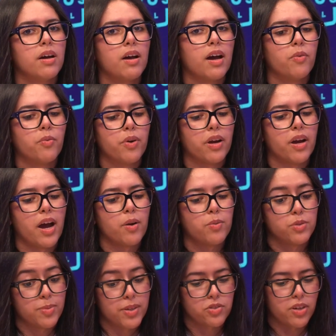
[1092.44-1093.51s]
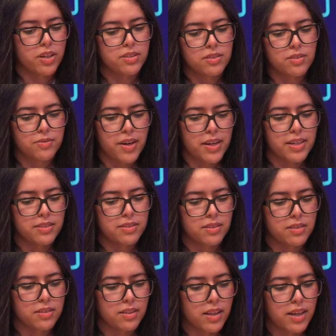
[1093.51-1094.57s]
where I was specialized in finance
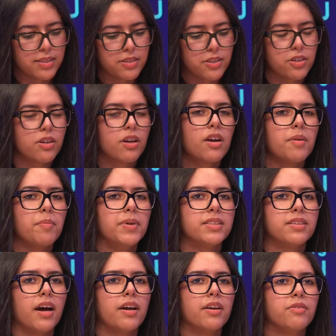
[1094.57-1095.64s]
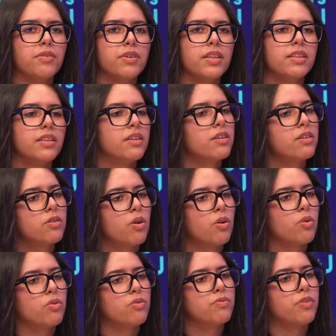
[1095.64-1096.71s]
in the last year, but I really didn't
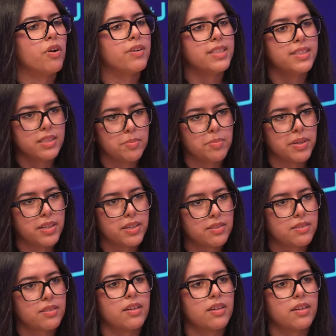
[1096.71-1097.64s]
go very deep in it.